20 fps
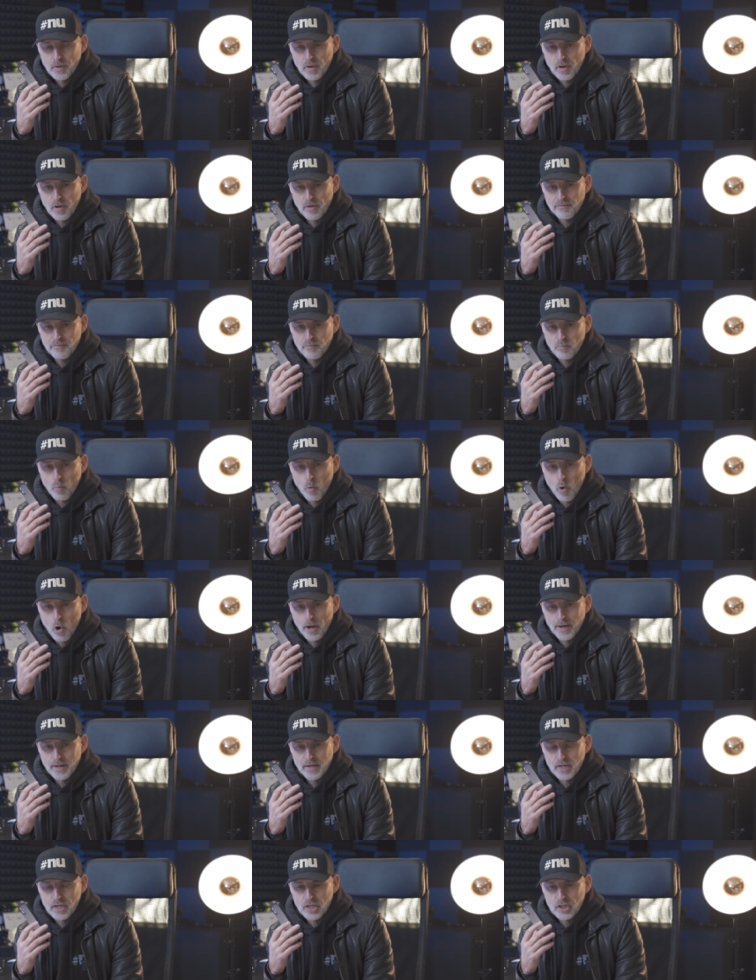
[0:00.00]
of
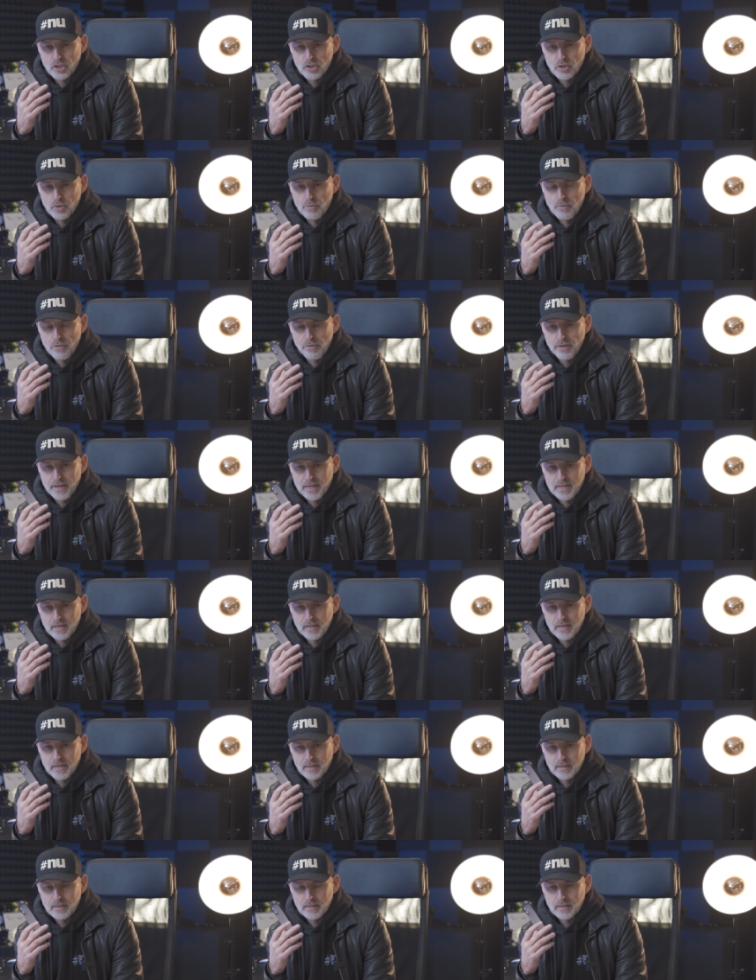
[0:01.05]
what you
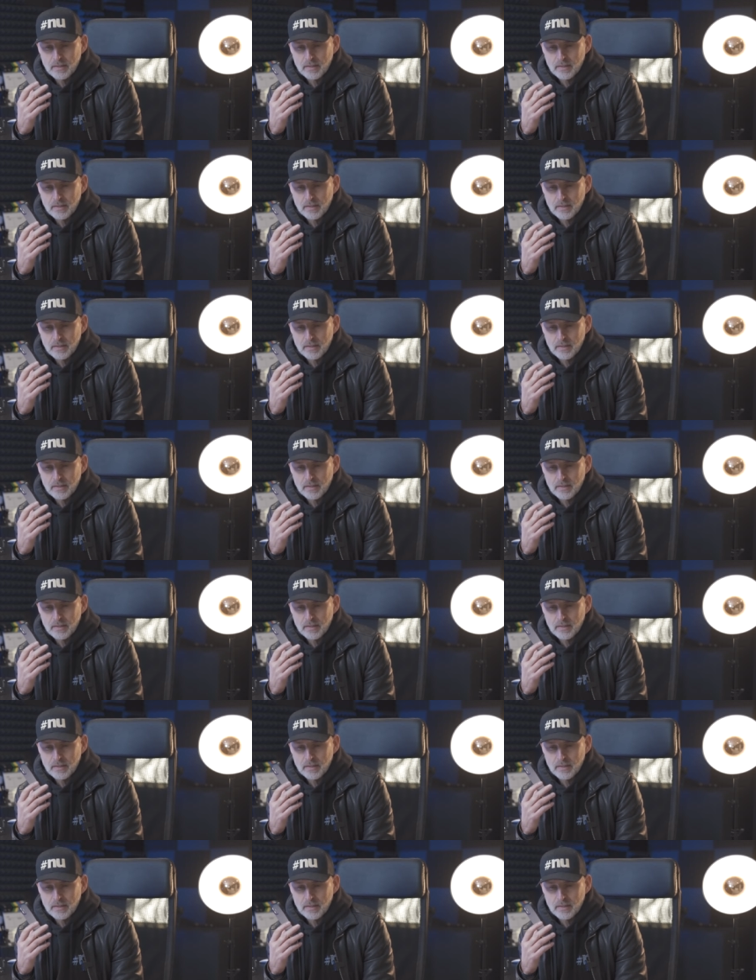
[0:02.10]
think